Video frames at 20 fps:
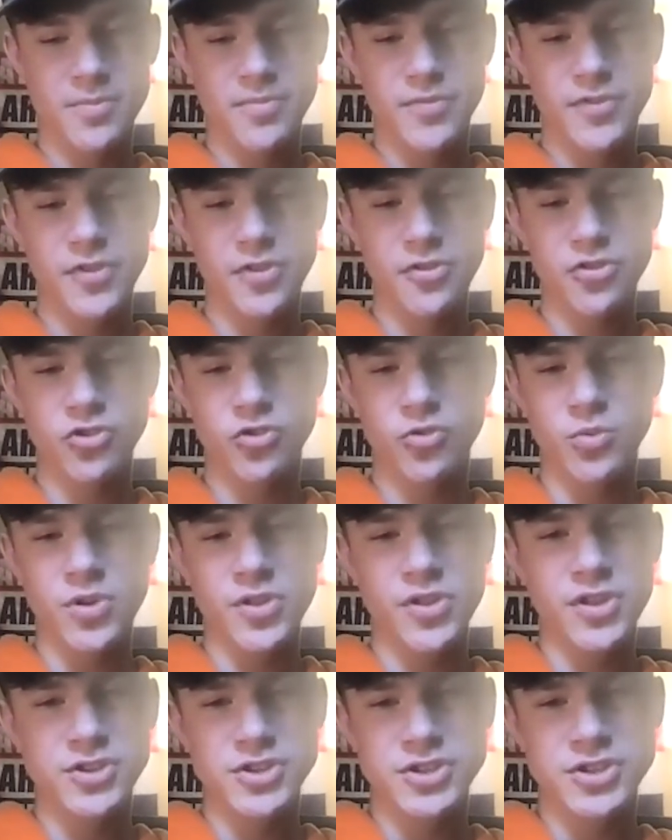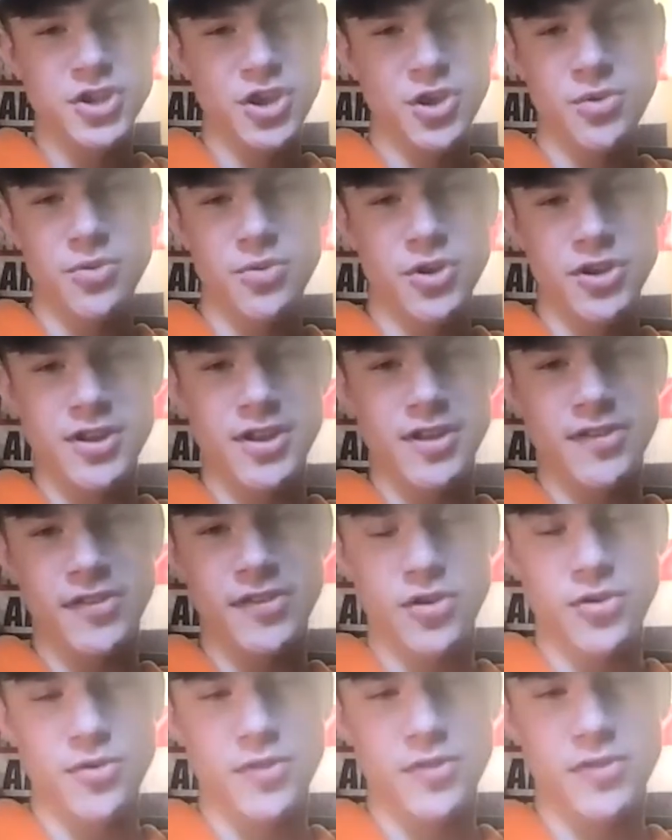So there's really just no good
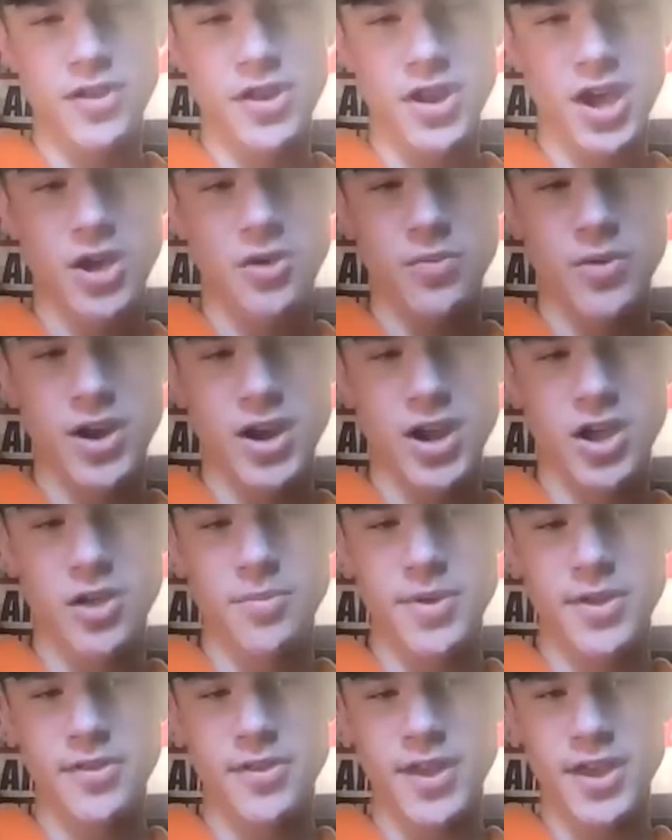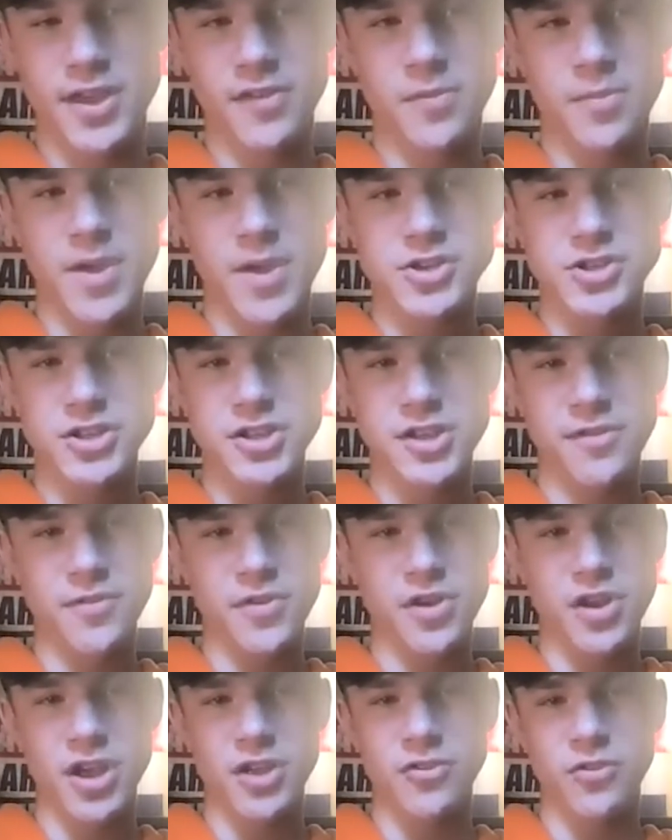excuse to not wear a helmet, like especially if
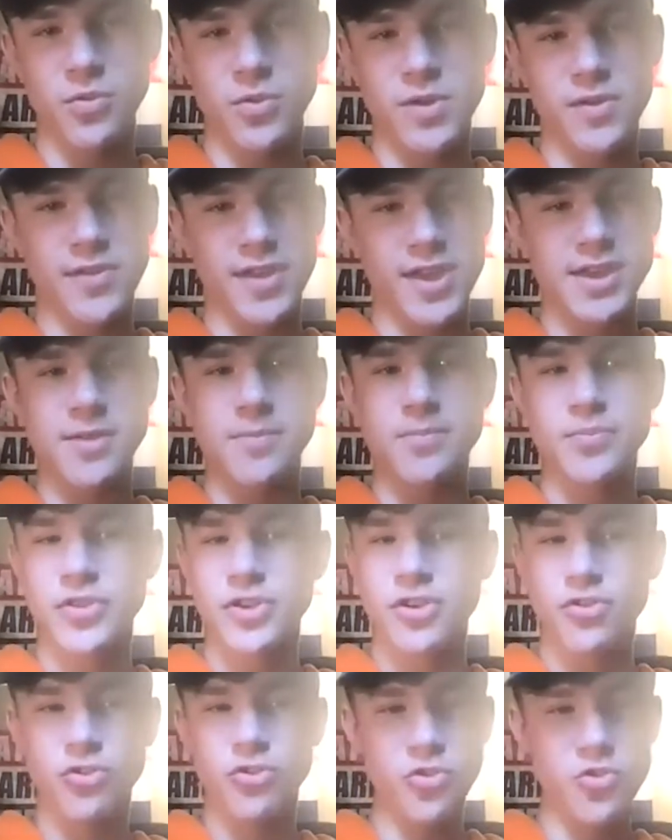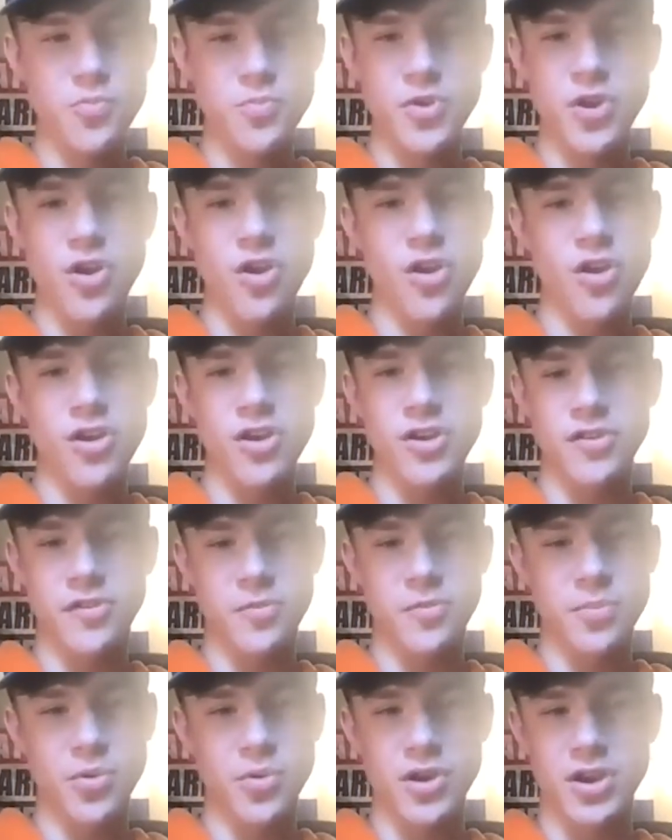you're not doing like super hard
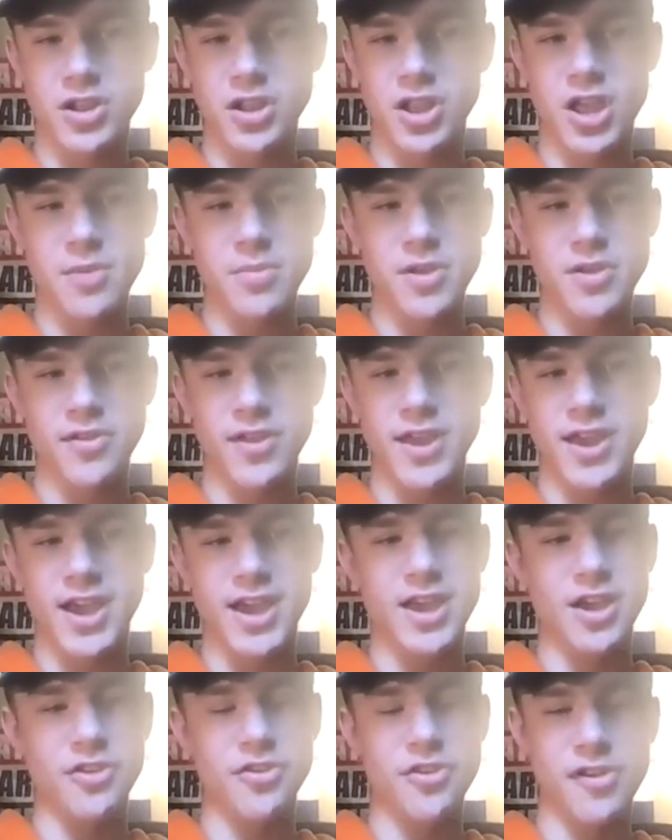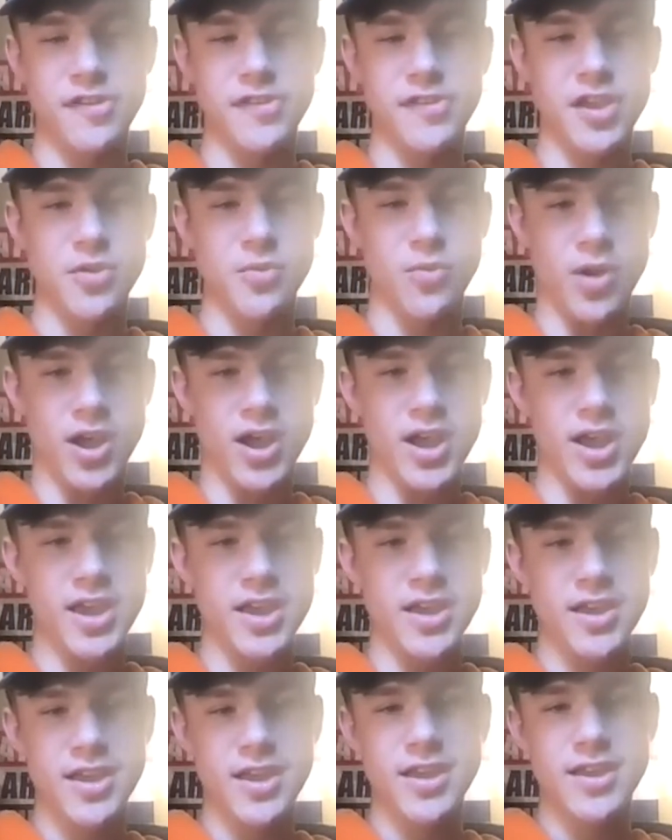sport climbing. Like I understand why
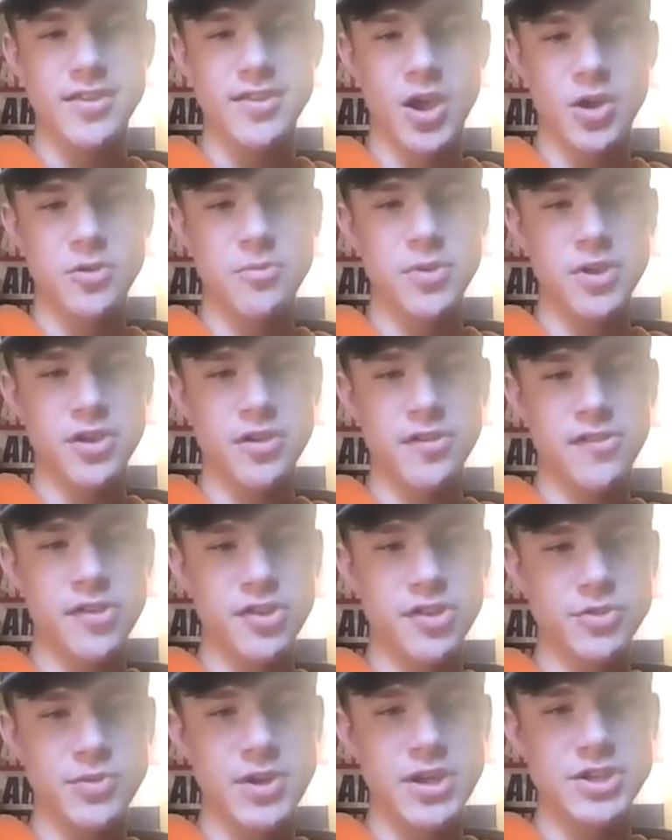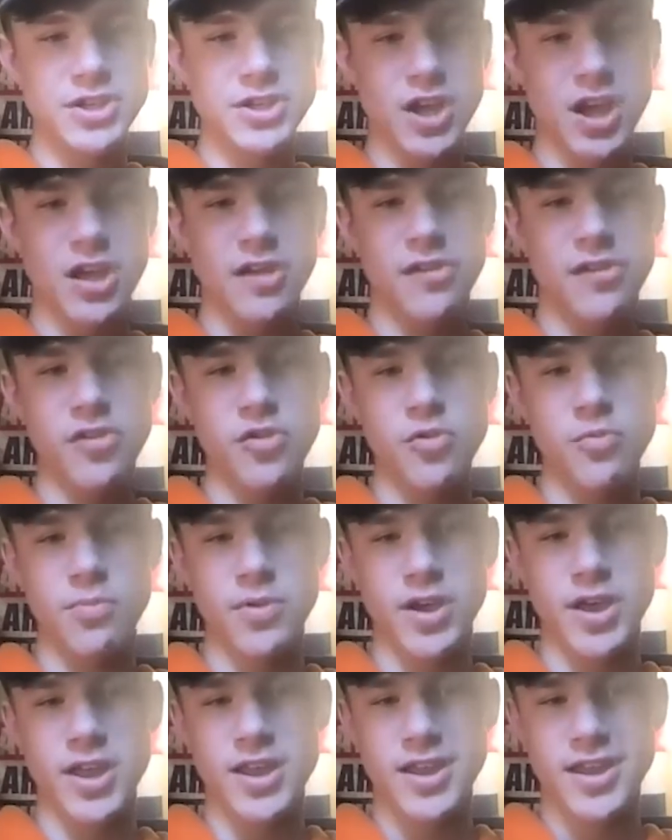that would be a good situation not to,
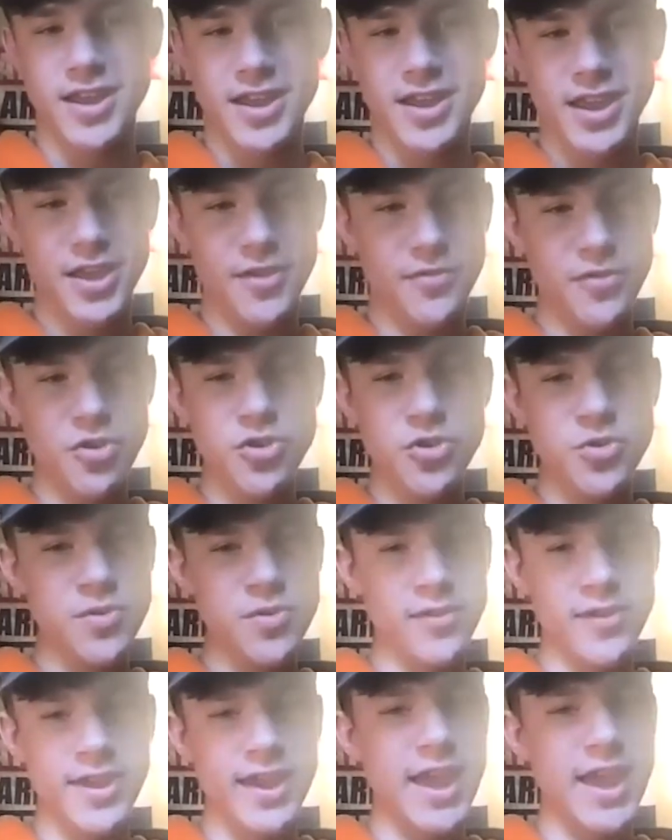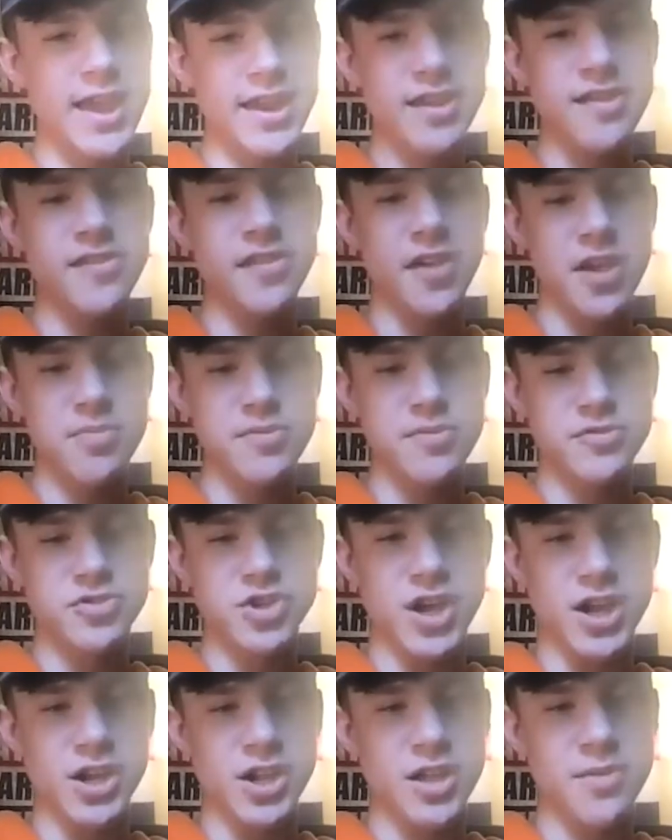but if you're doing like any type of
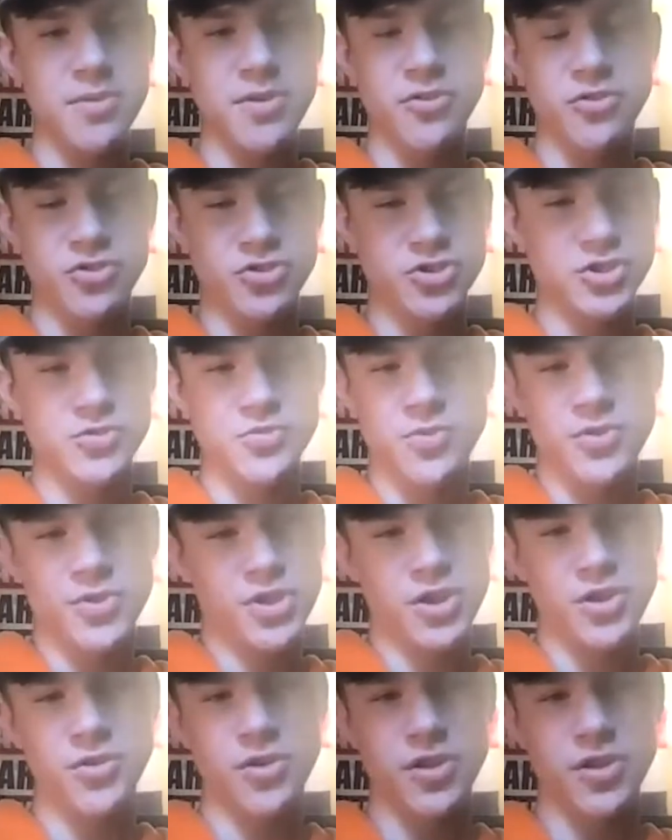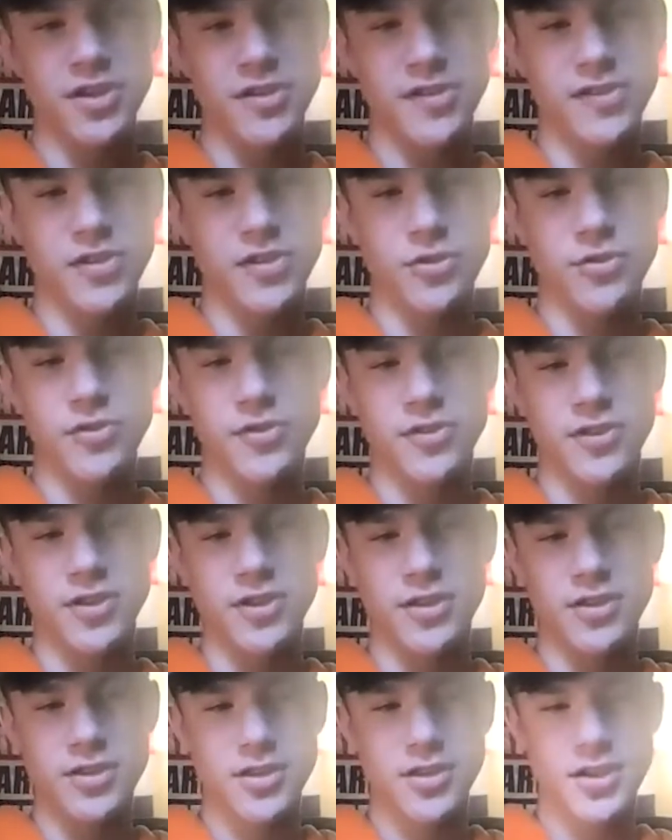trad climbing, there's just really no good excuse
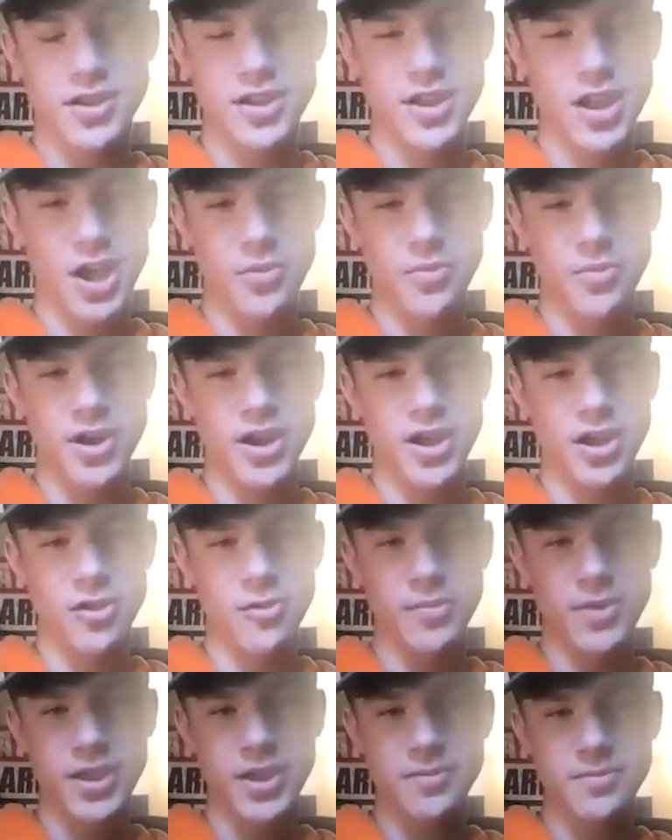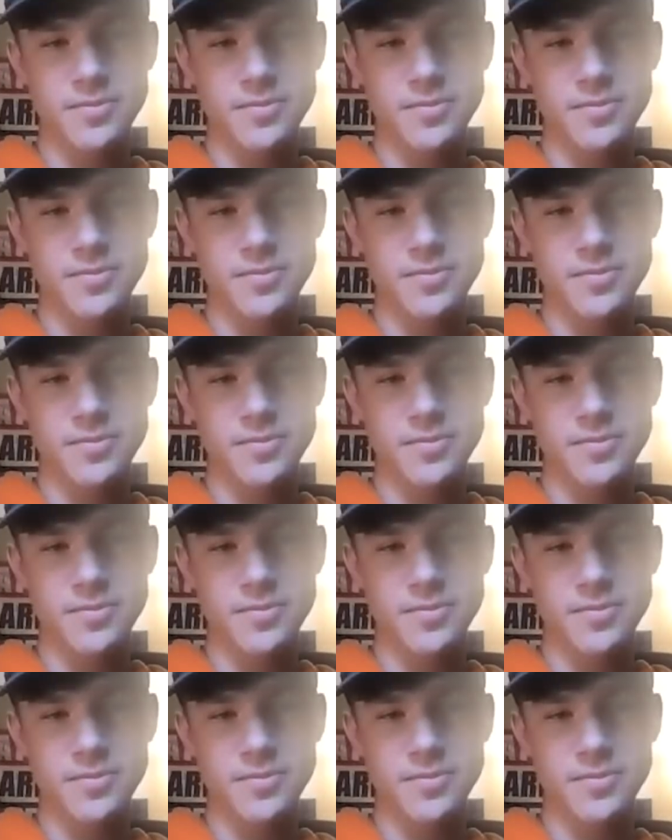to not wear a helmet.